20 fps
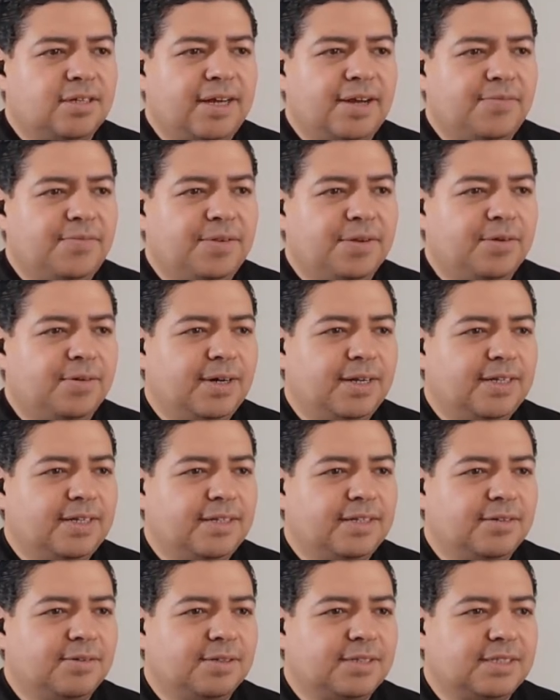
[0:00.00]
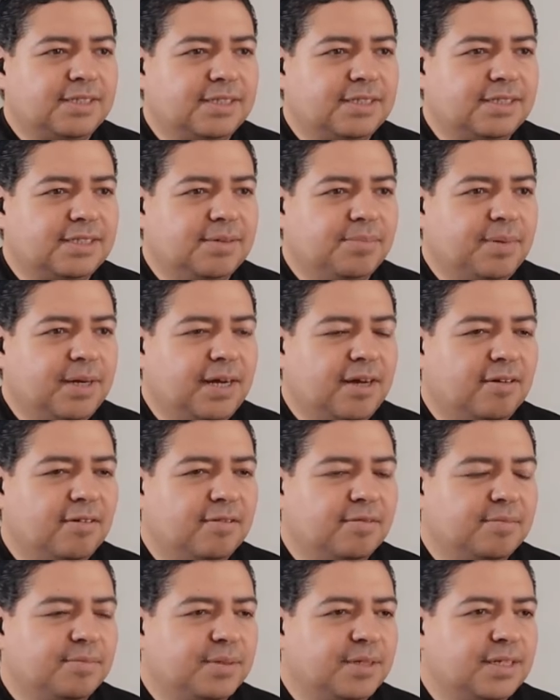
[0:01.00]
I have no idea what this is about,
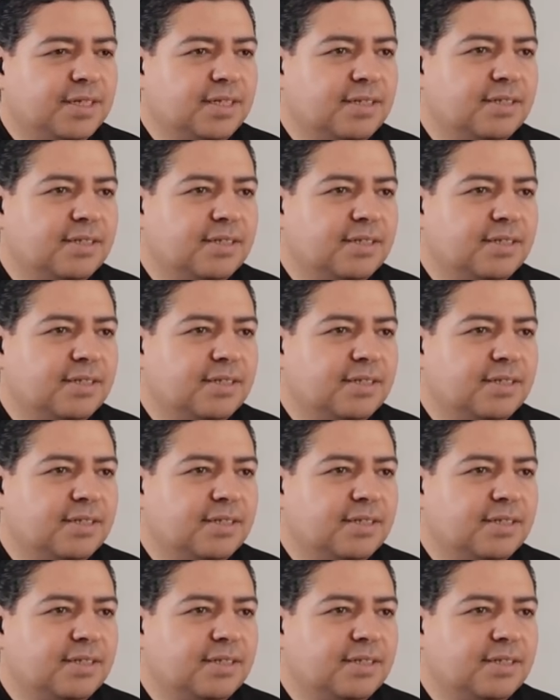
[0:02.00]
but